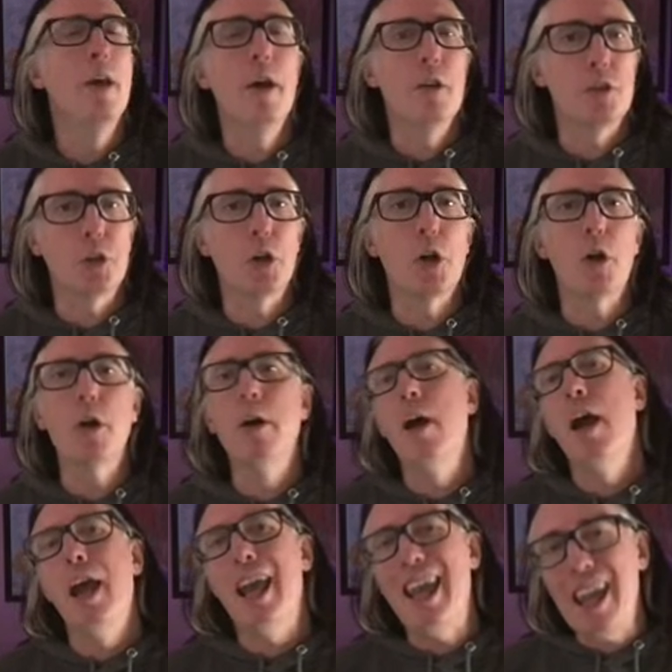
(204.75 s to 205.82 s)
So
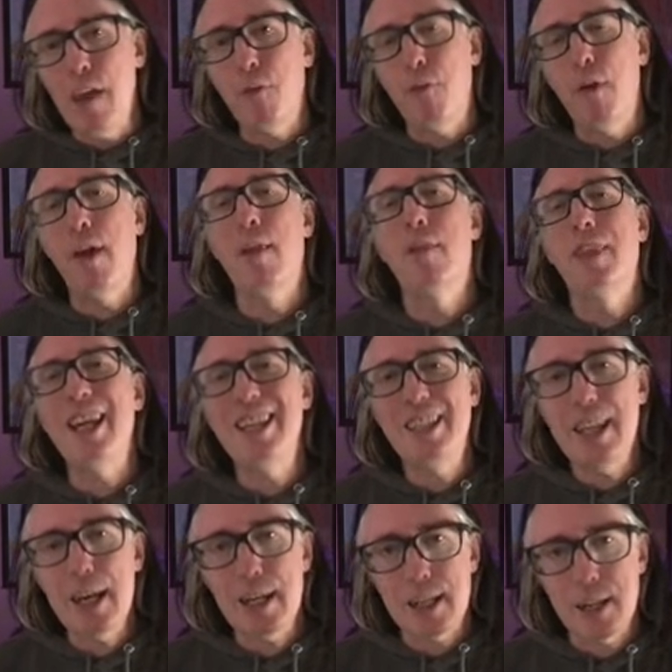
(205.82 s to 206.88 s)
if they
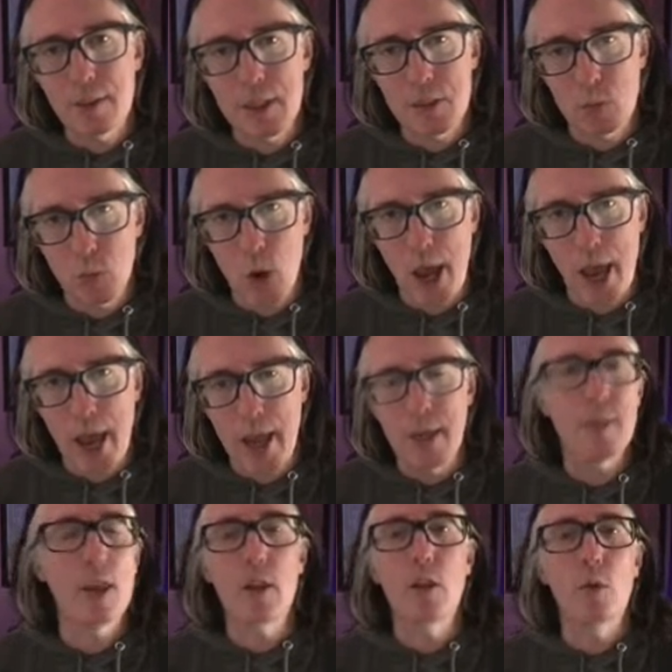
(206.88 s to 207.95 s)
did it this way,
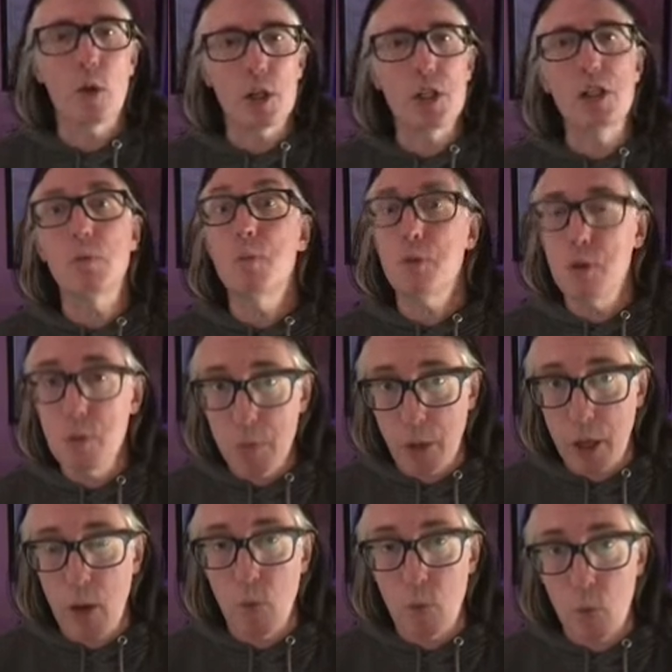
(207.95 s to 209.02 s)
then the Russians
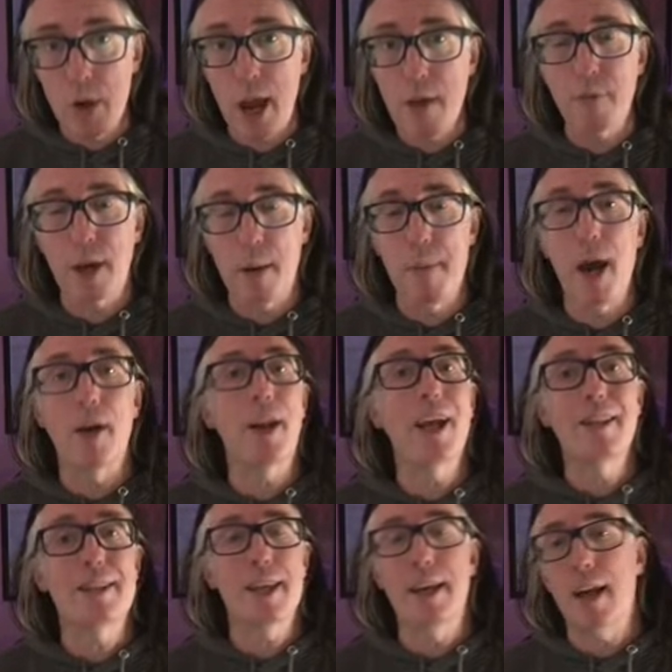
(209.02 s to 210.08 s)
presumably would have come out
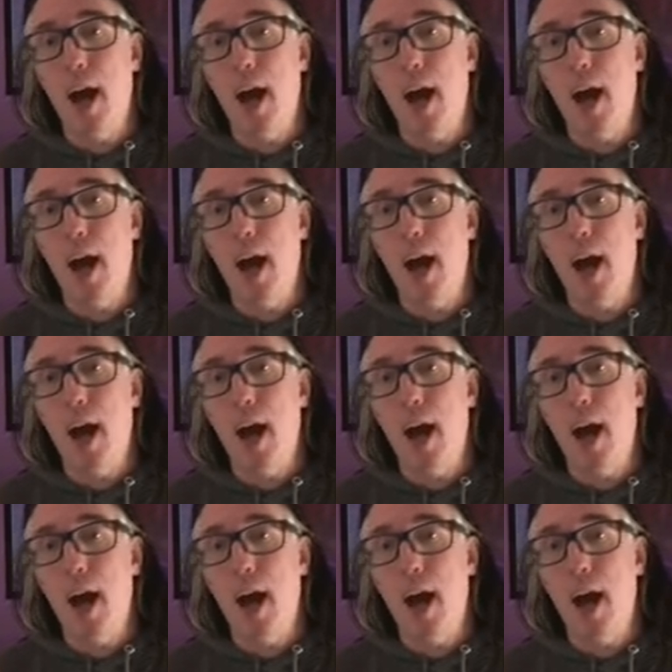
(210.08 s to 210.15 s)
and said,